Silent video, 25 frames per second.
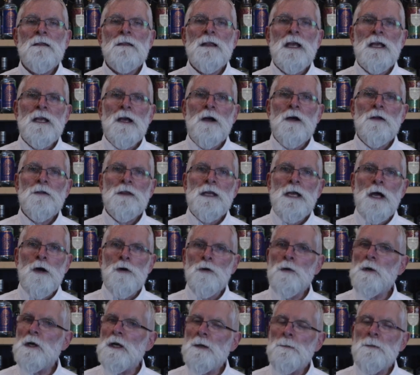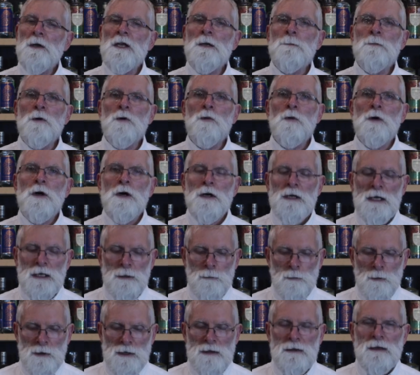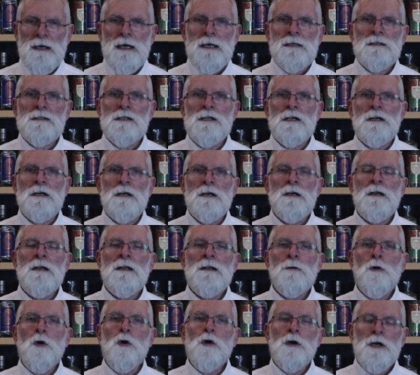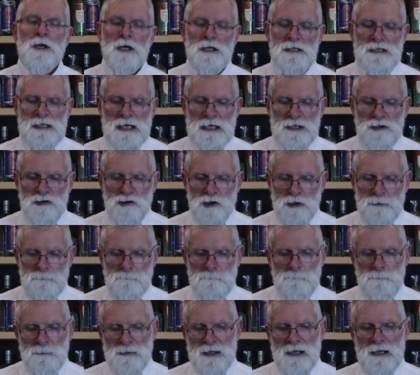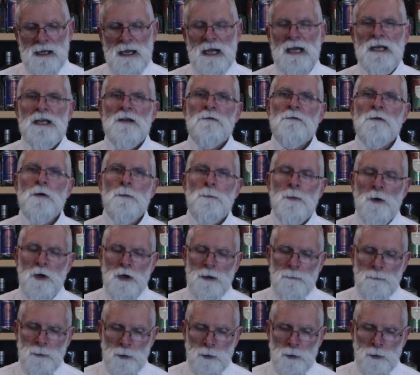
They are the only people working with that uh, organisation. And if you buy a